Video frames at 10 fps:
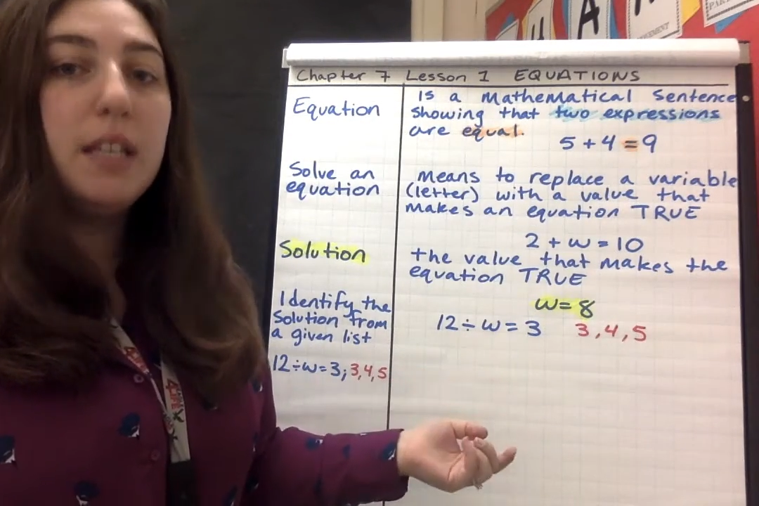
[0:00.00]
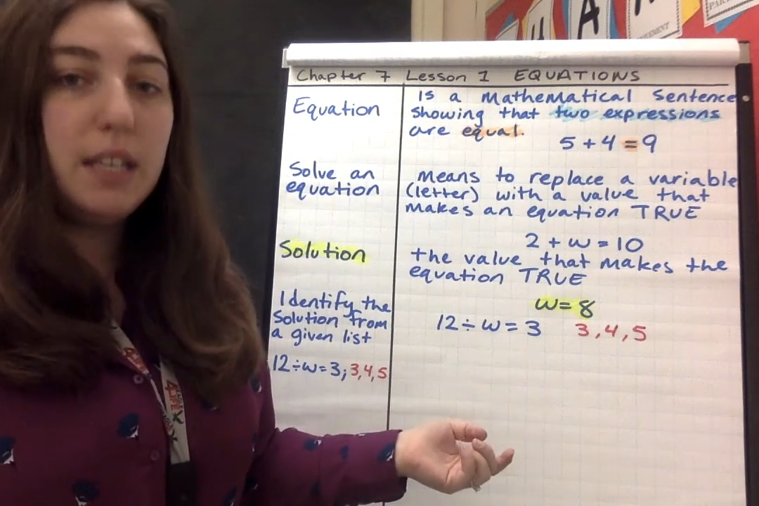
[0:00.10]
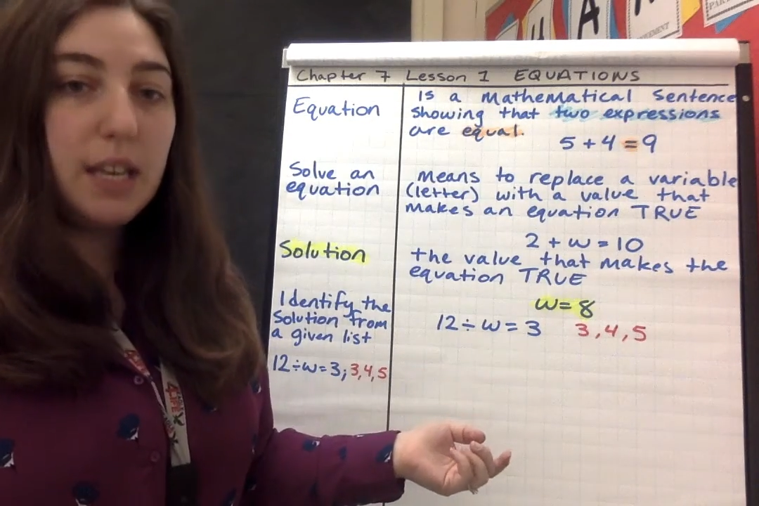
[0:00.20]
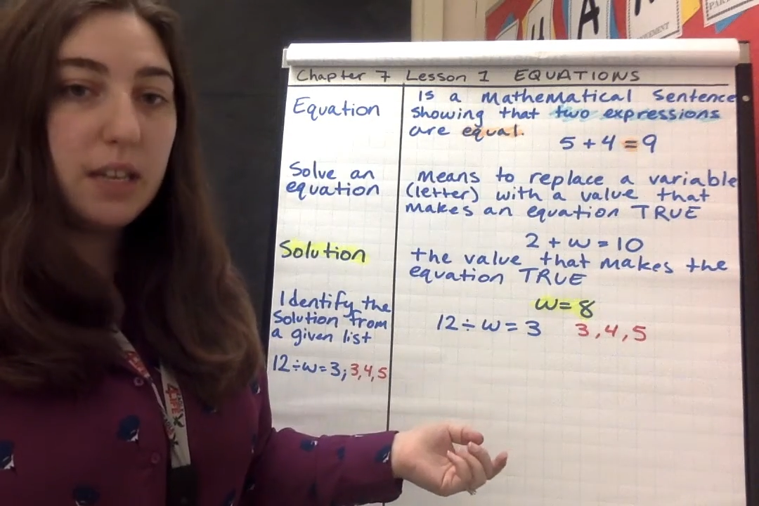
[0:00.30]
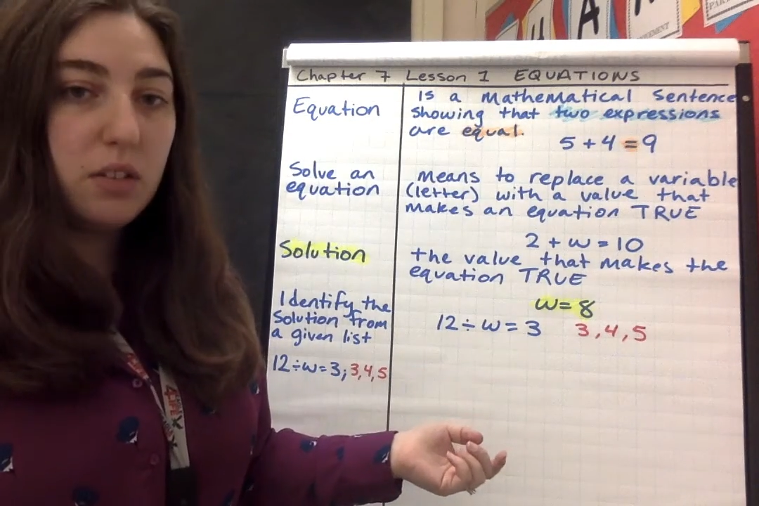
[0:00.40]

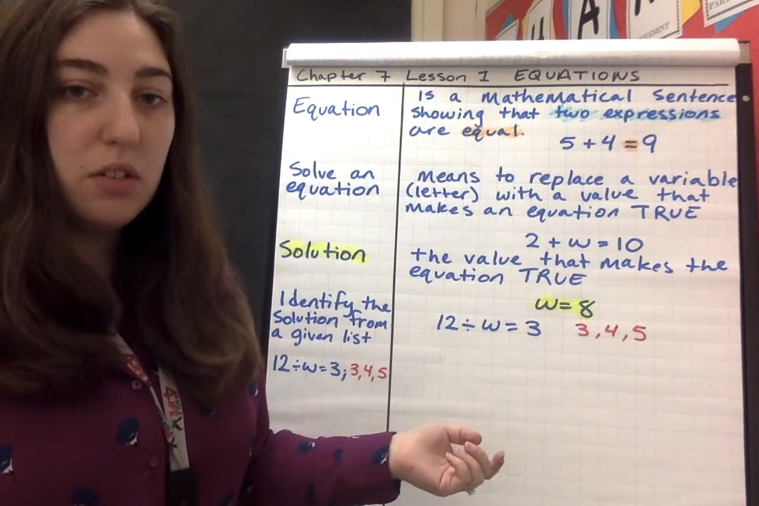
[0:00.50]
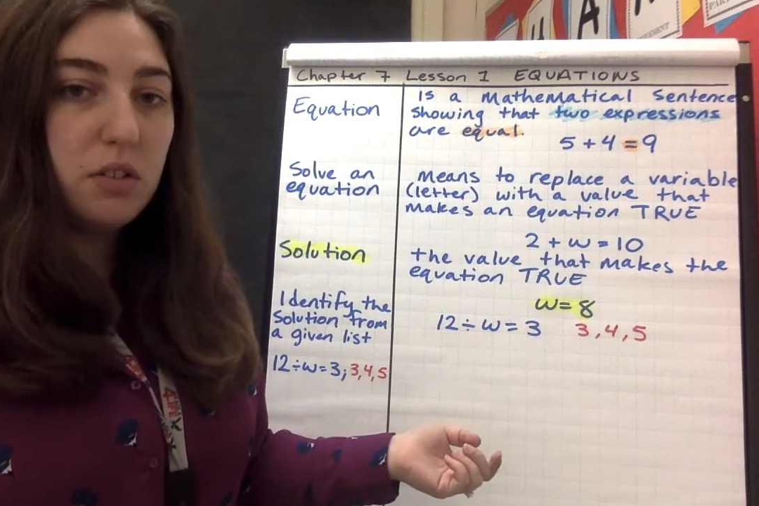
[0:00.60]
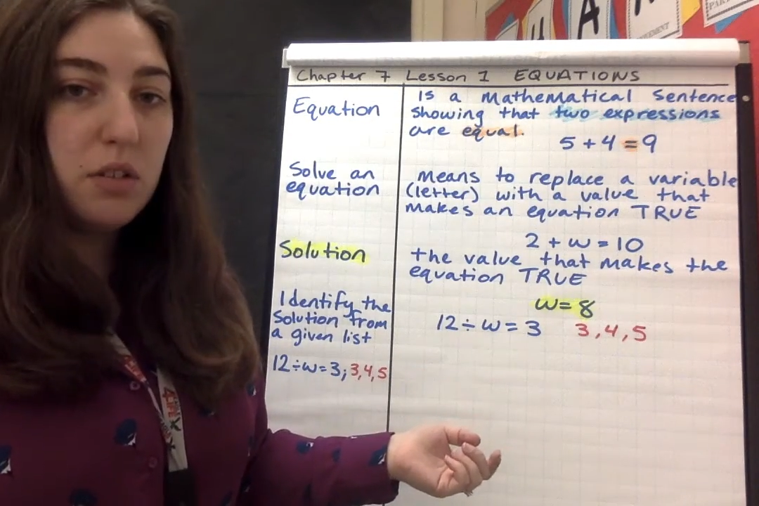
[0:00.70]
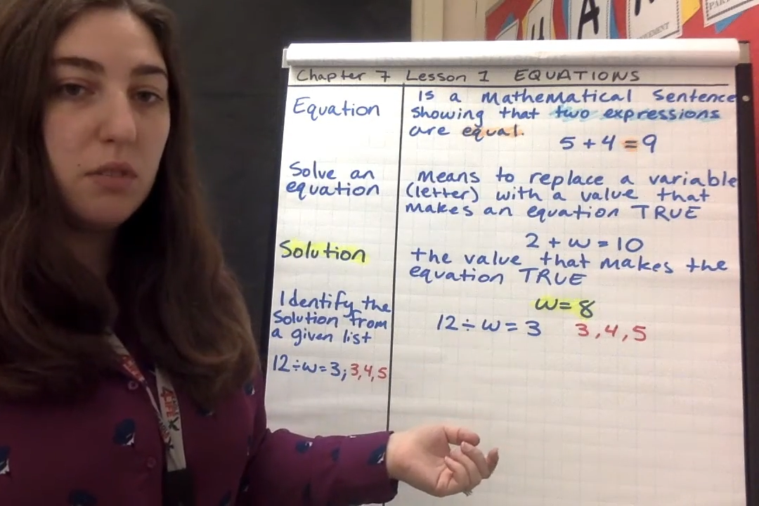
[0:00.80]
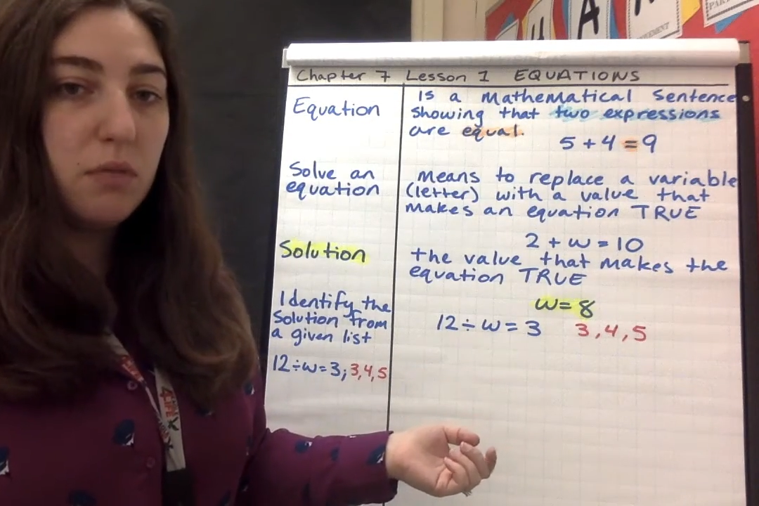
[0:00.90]
Yes, you
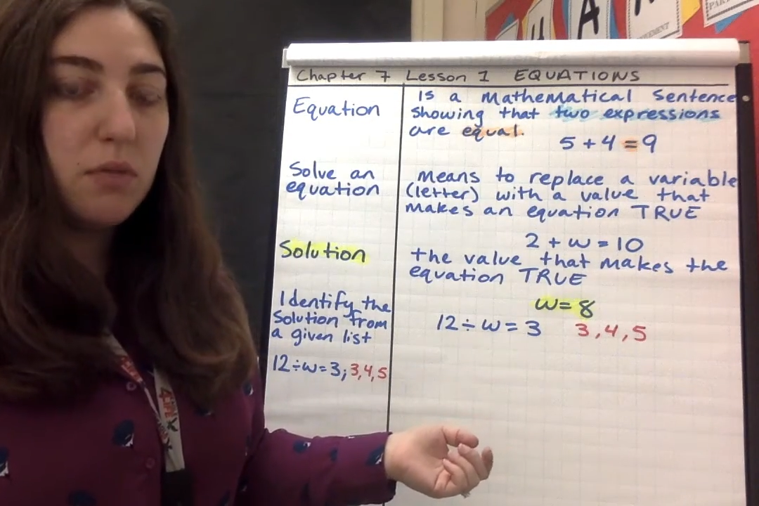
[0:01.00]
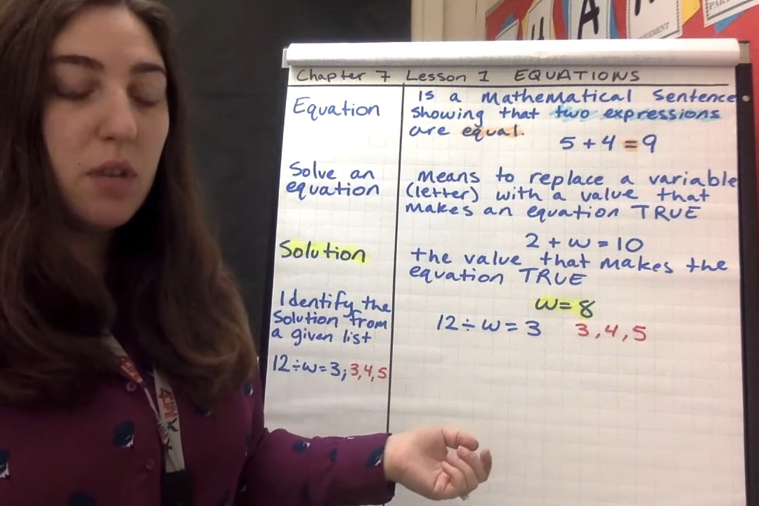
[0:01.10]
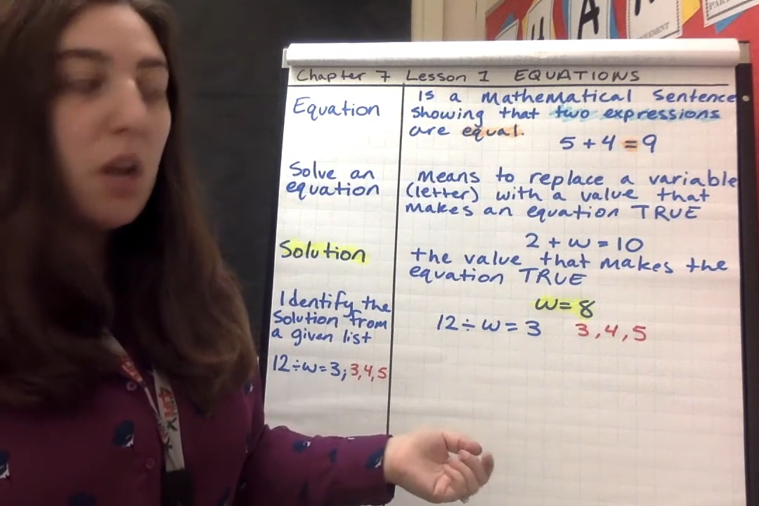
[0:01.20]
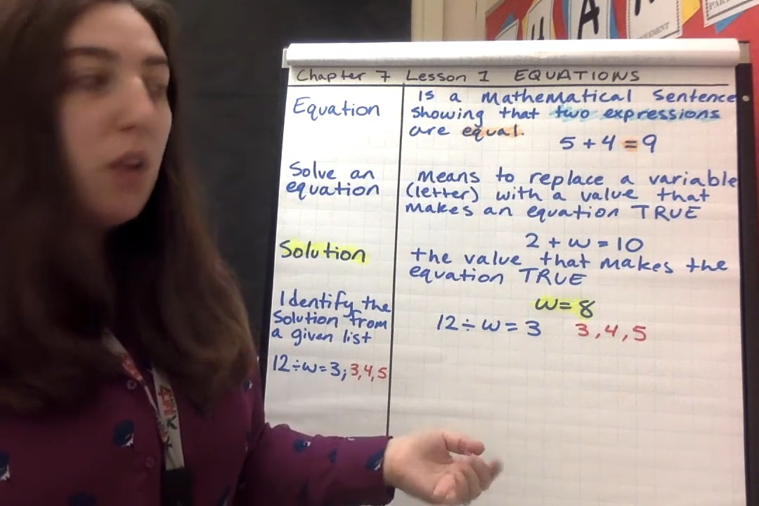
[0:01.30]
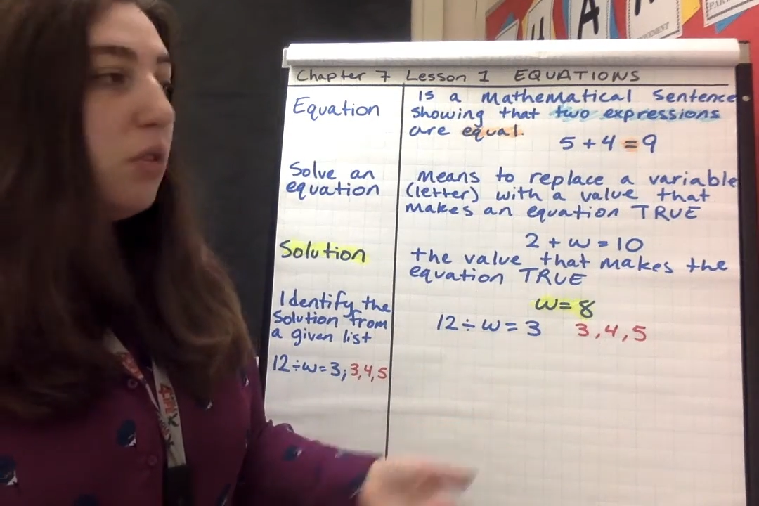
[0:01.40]
do.
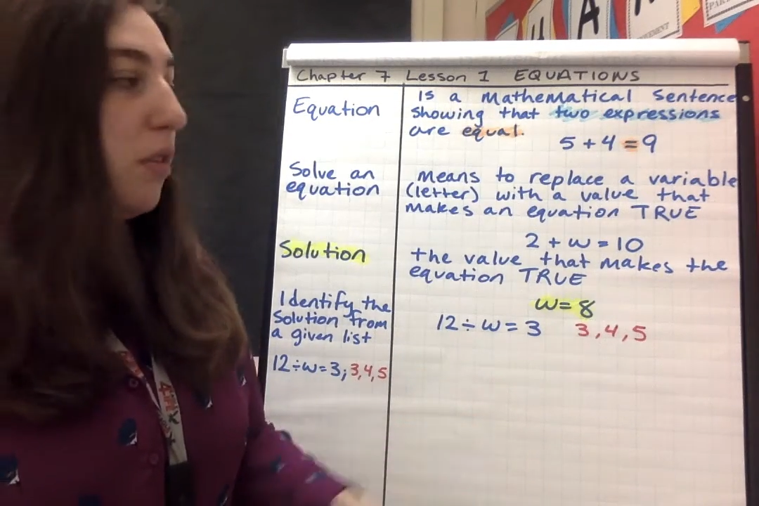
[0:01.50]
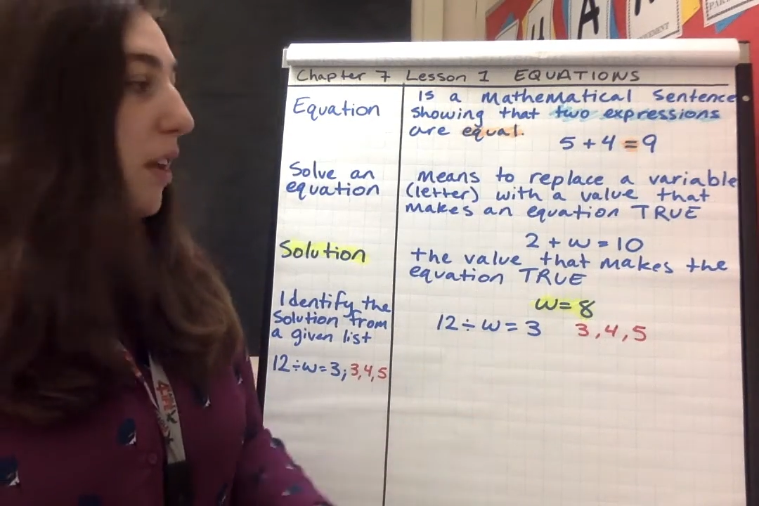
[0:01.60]
So